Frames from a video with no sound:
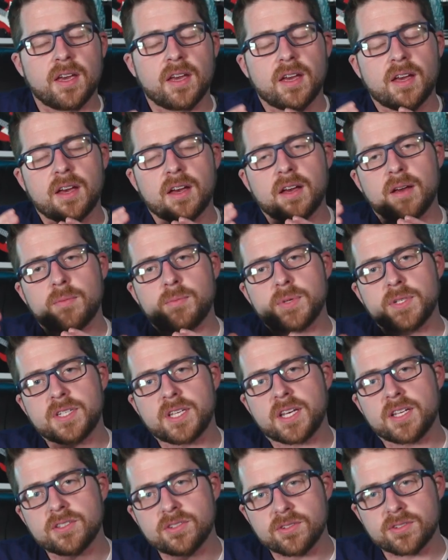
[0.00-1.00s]
uh,
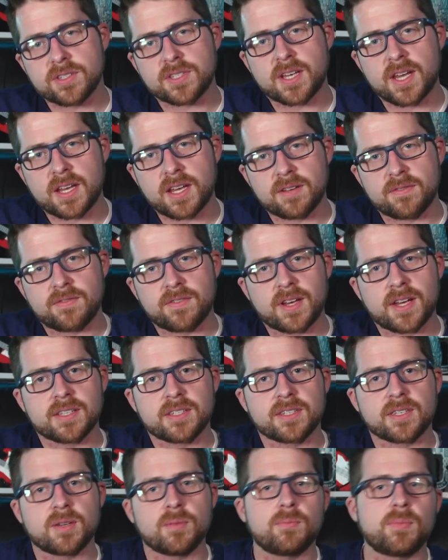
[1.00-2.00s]
potential side
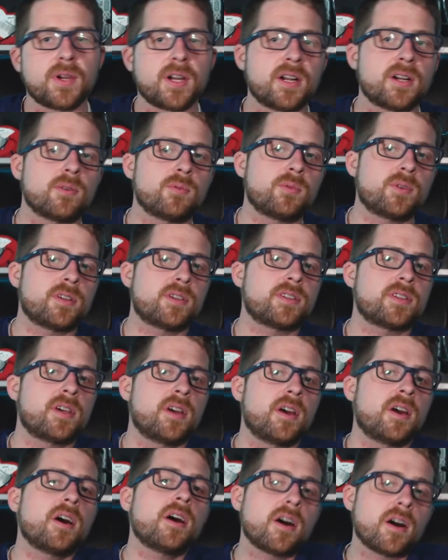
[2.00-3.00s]
effects compared with
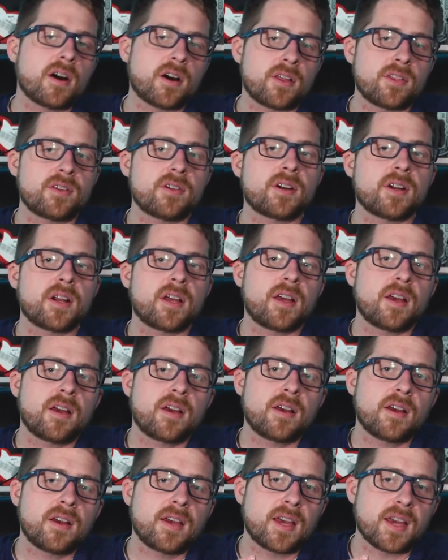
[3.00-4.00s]
other
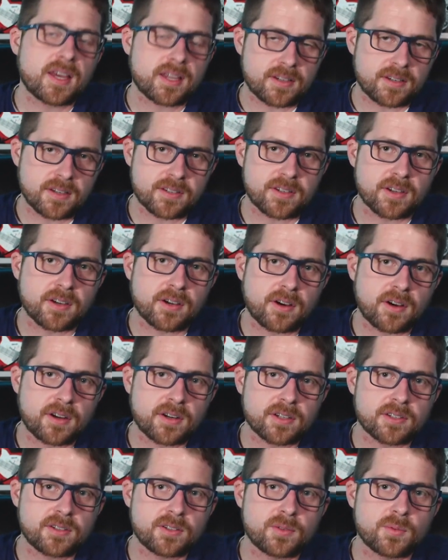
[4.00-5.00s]

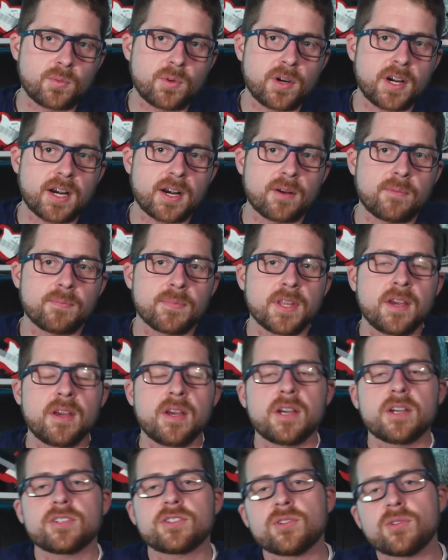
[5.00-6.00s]
antipsychotics as well.
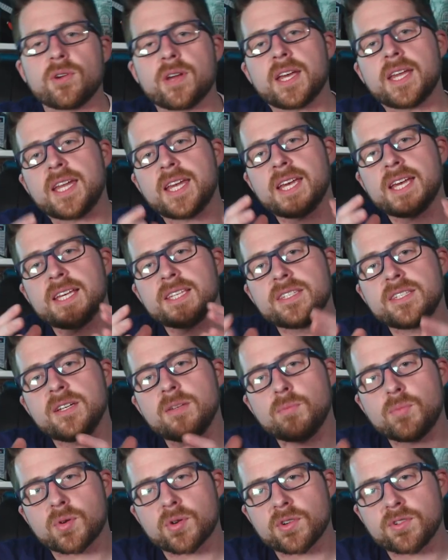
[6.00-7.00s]
So it is an
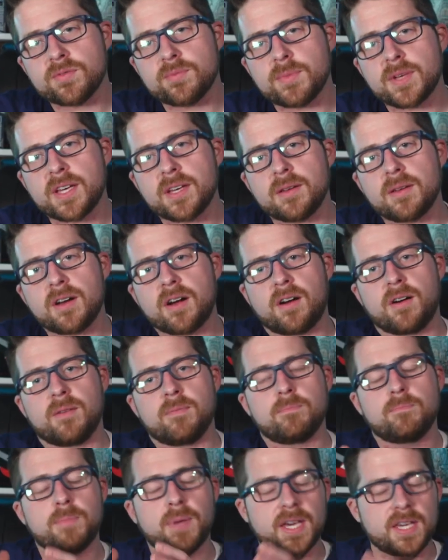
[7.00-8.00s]
improvement
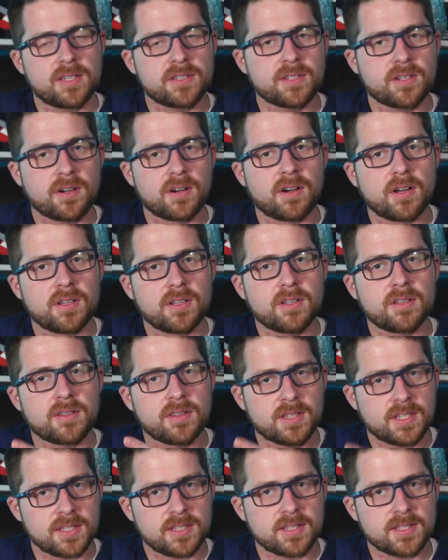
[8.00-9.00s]
based on
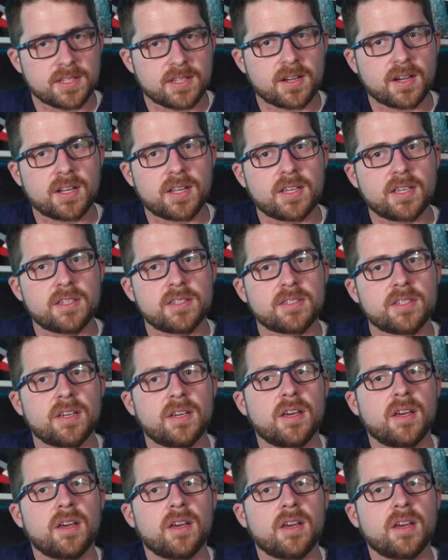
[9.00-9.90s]
these studies